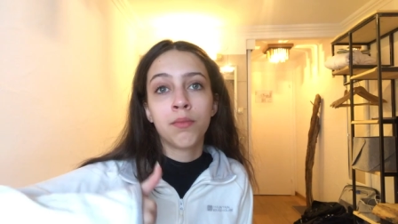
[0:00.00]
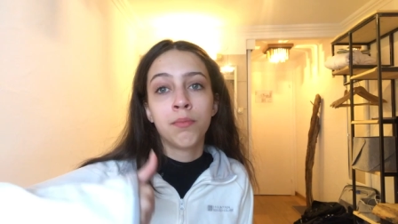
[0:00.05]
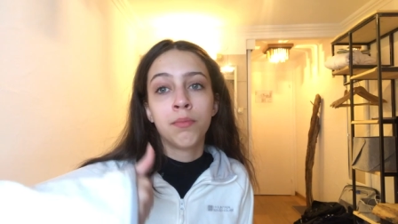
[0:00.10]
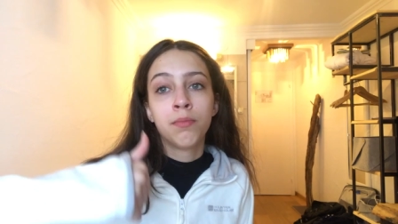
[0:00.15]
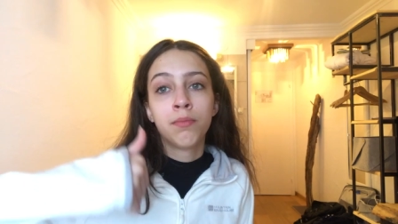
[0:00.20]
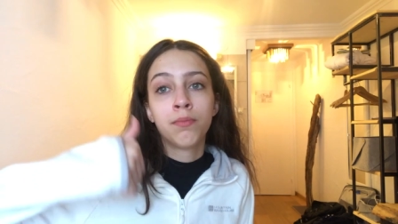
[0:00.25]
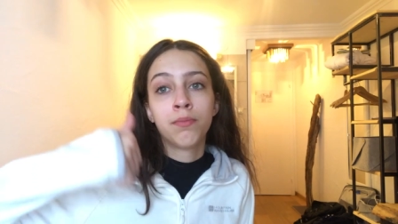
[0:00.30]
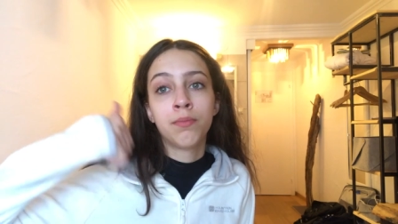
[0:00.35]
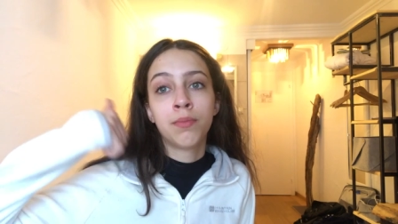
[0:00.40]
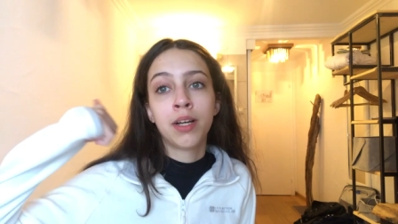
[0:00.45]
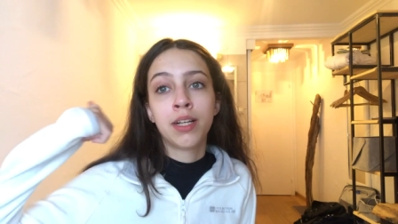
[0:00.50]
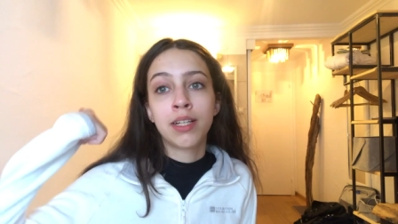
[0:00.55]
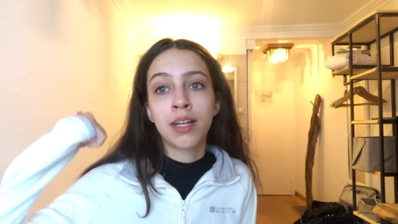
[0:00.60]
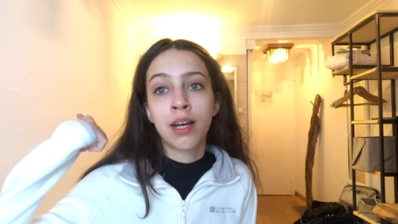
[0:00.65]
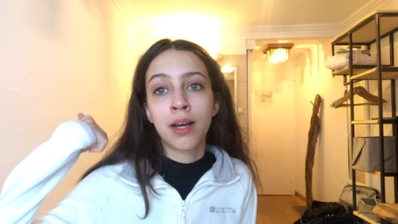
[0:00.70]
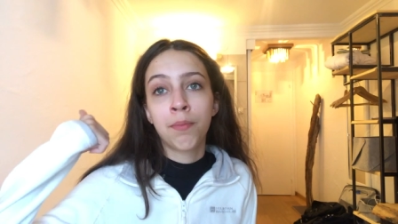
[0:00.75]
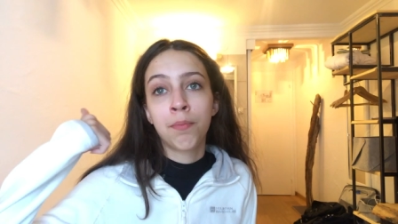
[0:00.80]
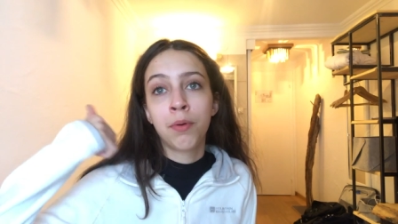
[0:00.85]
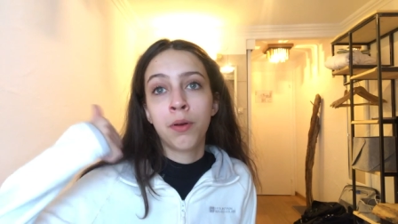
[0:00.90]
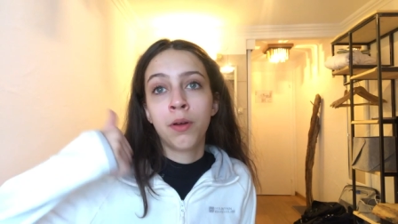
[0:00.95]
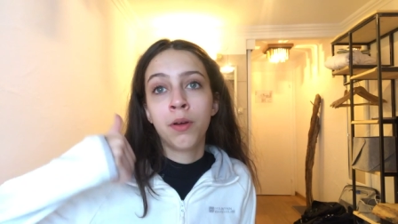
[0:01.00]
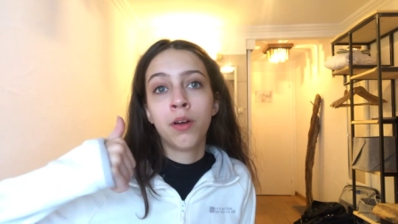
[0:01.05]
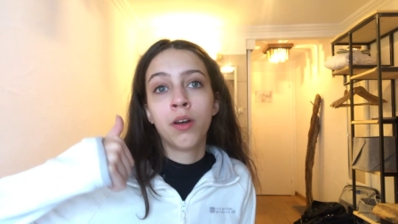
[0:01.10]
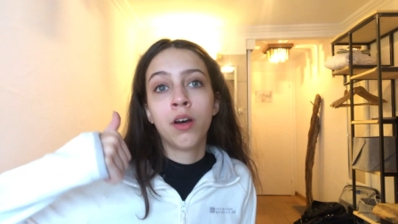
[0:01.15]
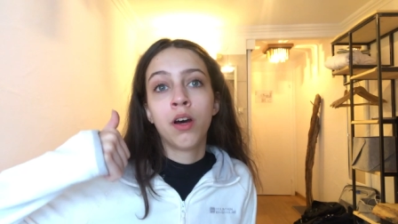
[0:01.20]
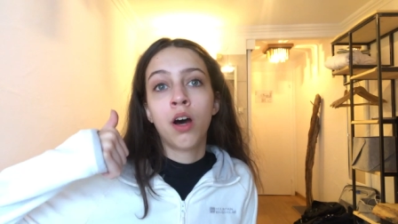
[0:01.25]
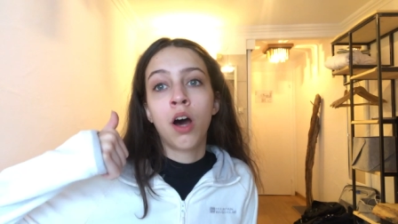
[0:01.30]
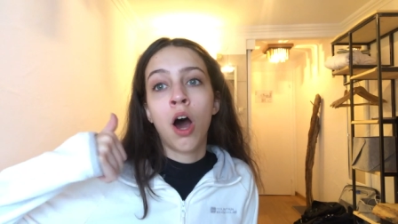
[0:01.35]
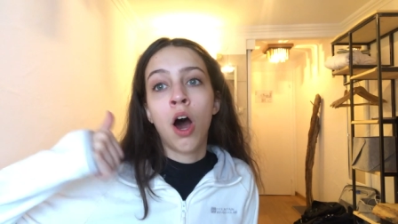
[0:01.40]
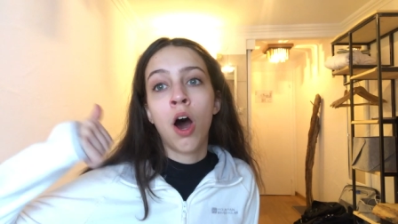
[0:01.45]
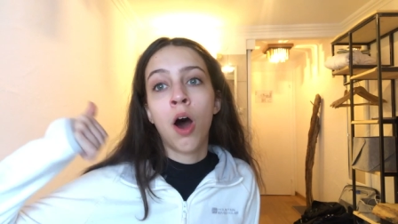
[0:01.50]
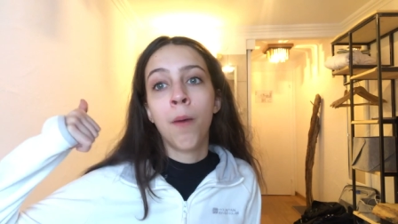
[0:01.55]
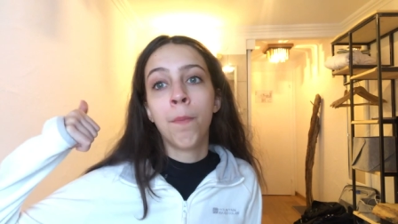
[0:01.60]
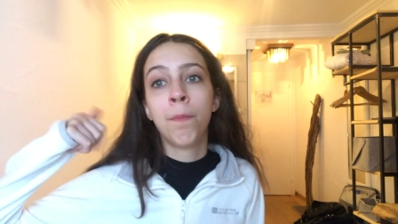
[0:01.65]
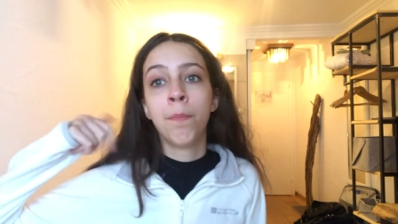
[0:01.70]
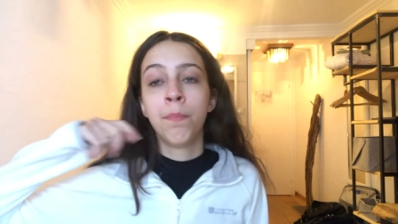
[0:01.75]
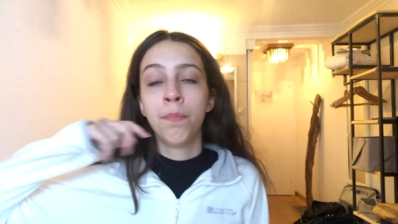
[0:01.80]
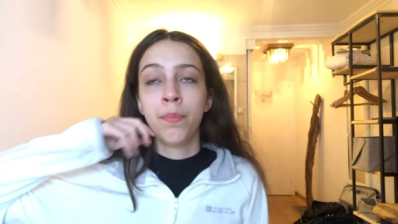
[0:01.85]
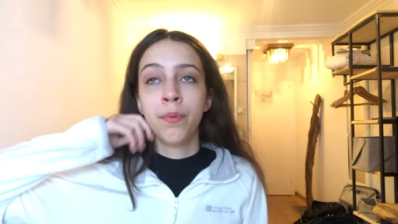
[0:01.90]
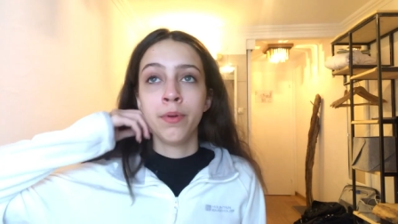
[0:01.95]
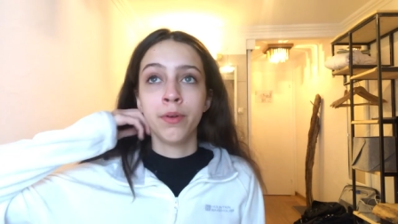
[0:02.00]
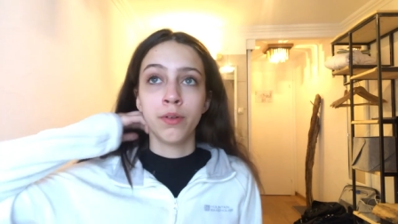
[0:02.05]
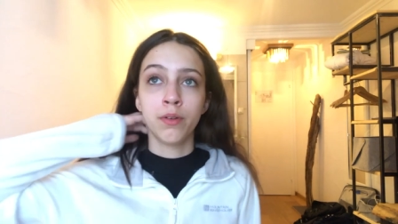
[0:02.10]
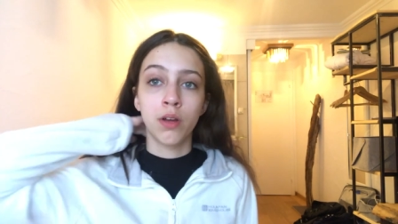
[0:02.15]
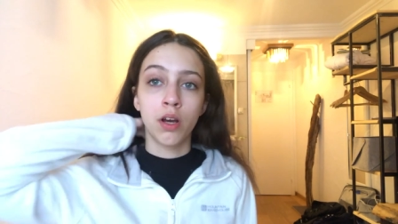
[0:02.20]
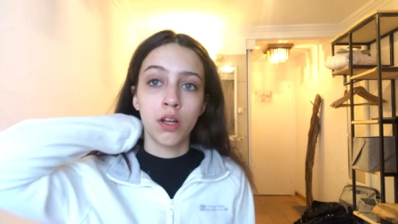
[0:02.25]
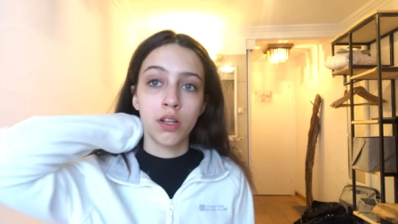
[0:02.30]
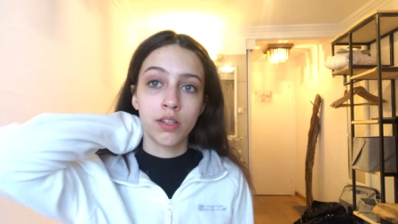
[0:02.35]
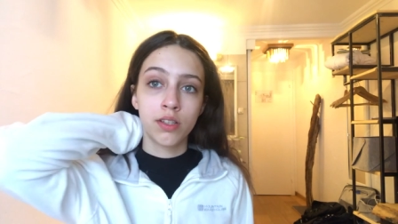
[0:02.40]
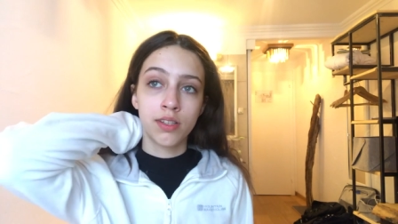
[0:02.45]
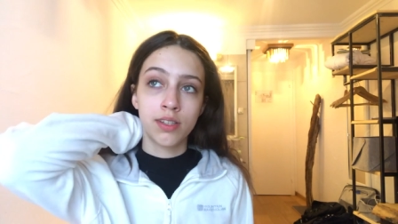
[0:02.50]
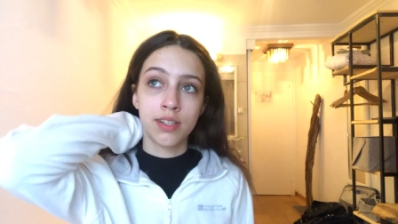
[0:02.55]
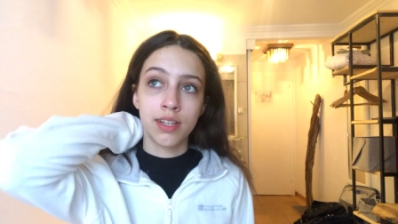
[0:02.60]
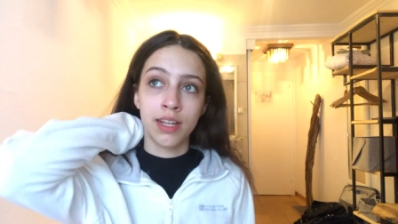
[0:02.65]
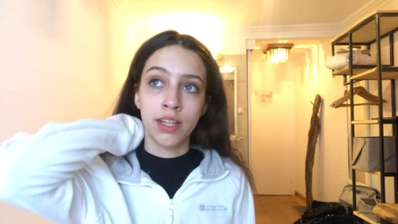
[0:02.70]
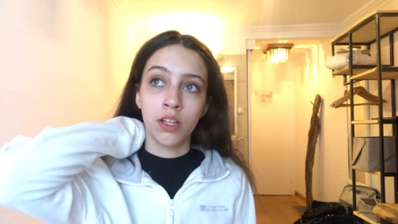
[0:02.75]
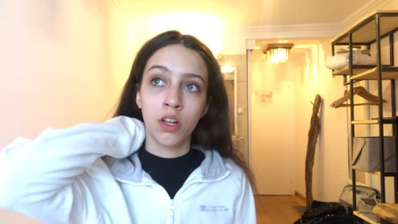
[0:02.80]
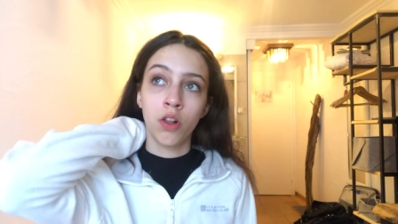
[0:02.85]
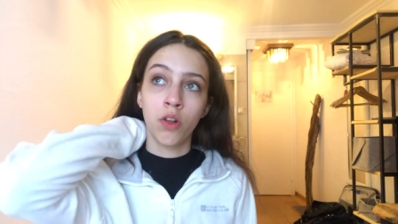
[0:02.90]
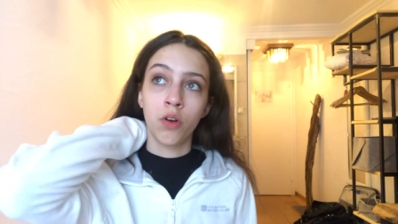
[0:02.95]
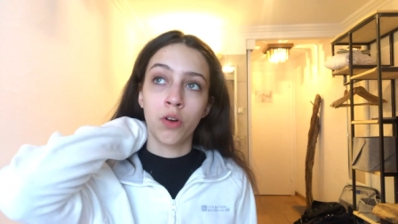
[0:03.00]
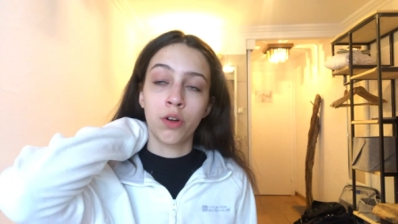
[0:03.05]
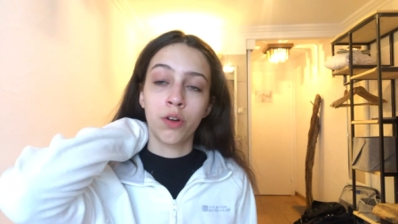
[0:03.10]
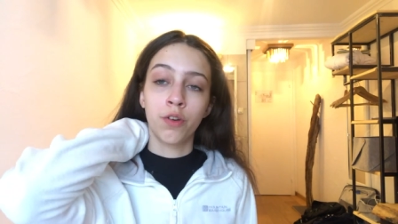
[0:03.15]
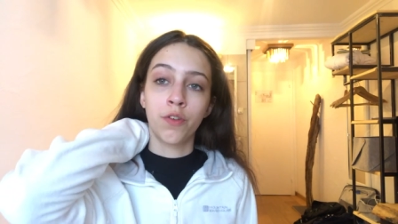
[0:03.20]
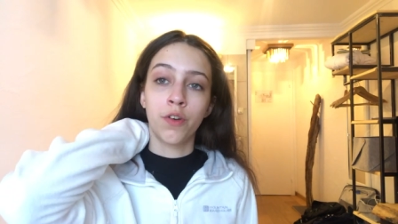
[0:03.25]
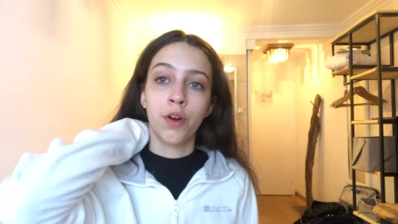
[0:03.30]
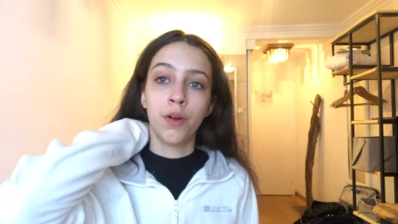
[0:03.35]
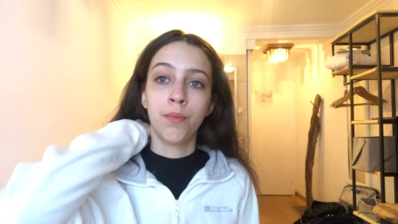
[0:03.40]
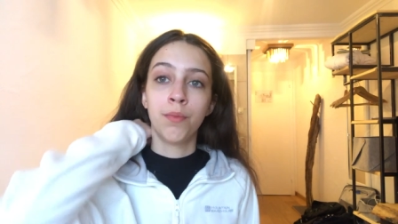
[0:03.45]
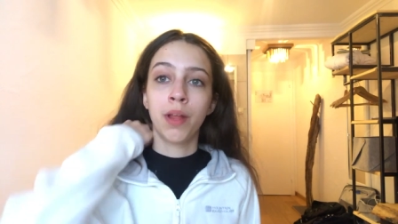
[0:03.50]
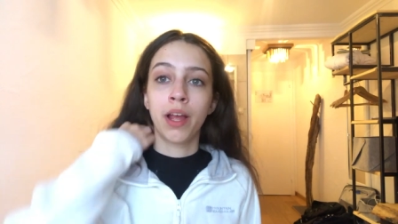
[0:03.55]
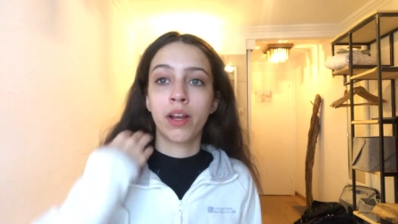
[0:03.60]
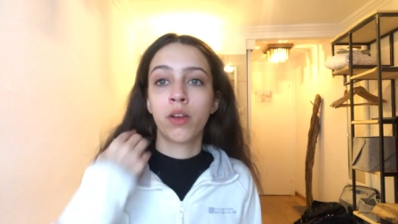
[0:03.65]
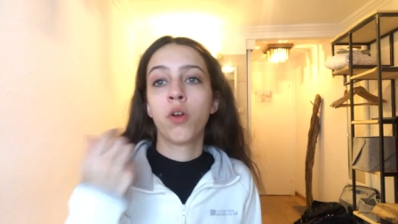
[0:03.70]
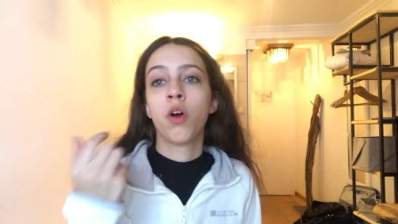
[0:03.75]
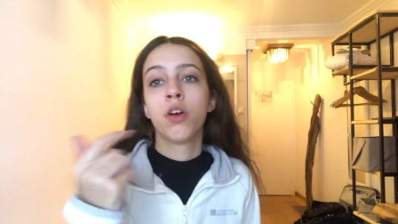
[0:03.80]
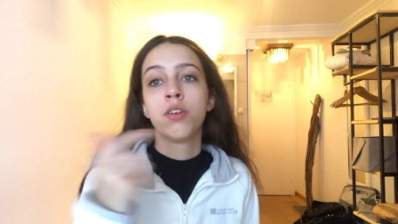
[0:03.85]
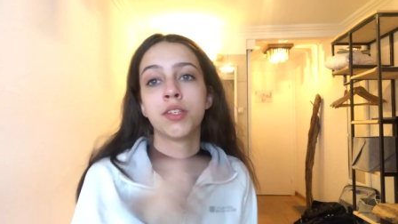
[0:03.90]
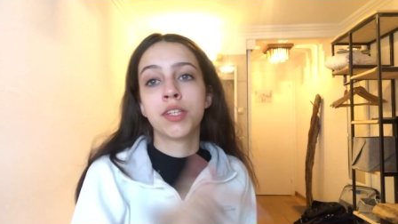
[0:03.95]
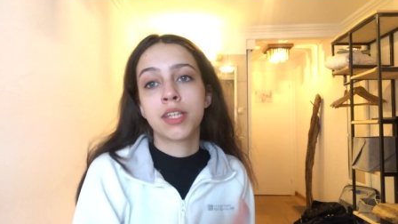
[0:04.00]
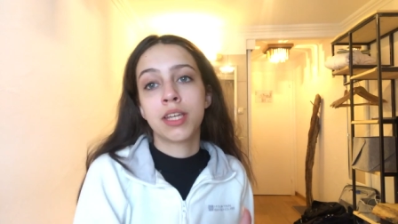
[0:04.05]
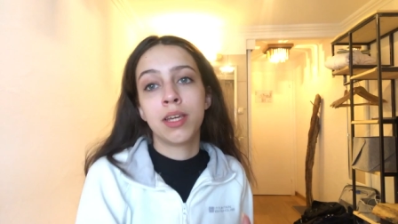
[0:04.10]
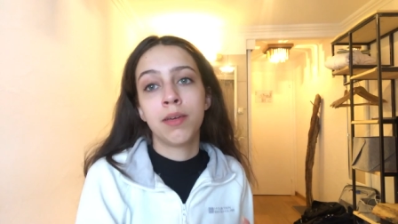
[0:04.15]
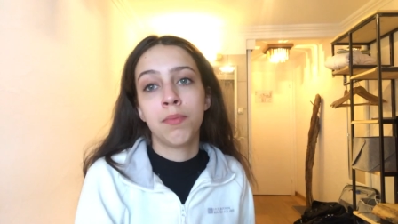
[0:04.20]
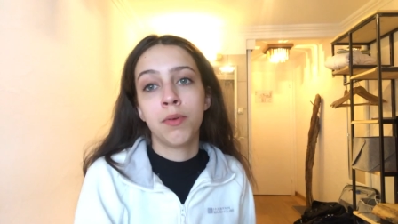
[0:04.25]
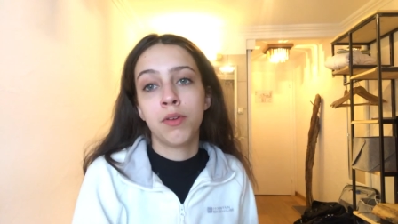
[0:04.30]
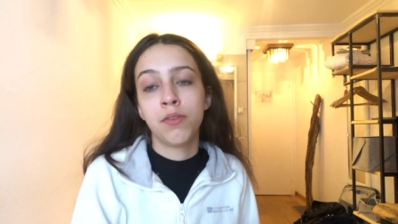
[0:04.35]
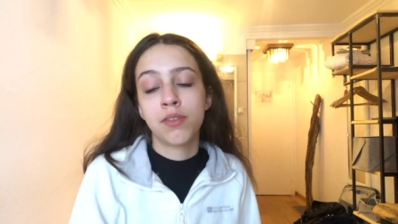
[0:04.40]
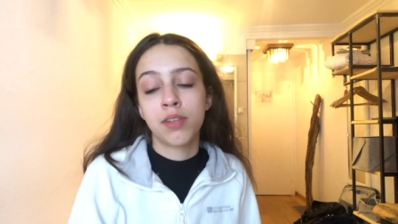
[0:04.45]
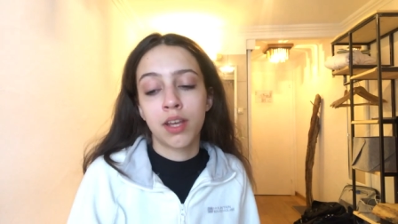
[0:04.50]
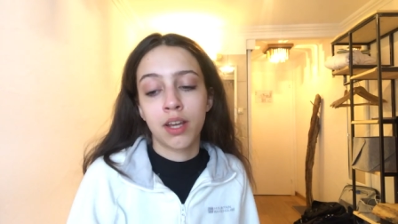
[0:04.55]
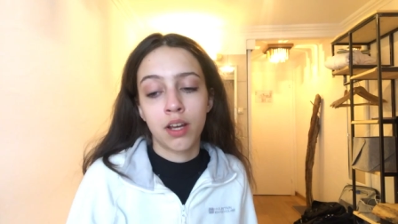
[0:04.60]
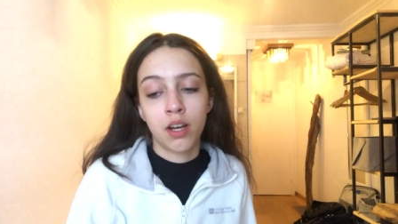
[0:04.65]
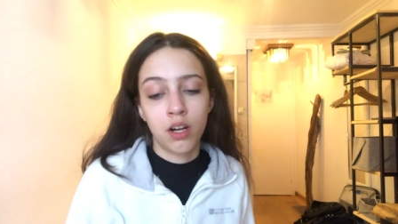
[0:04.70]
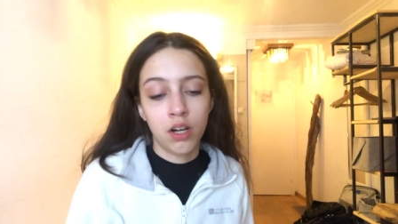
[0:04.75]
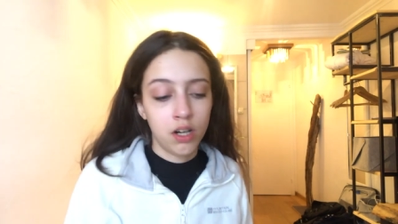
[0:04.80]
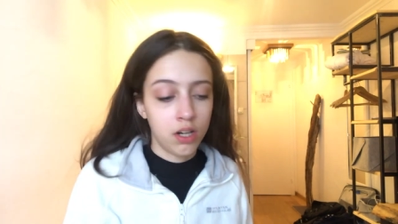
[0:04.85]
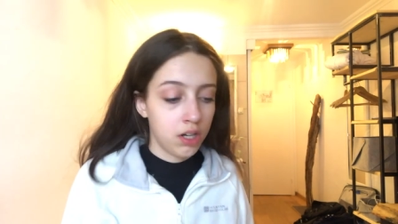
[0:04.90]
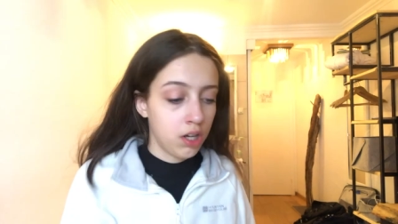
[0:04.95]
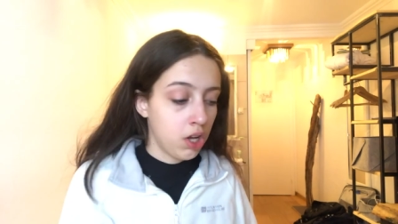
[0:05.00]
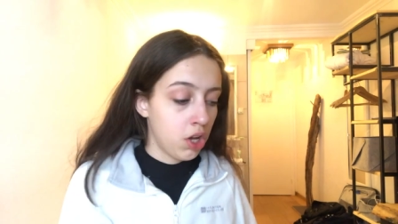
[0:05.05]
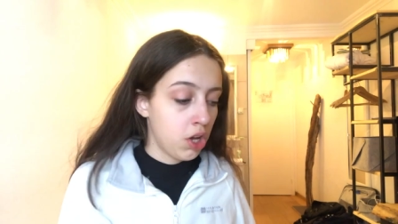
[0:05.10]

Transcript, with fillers: Mm, my dad put our boots in the locker room, like not our ski boots, like our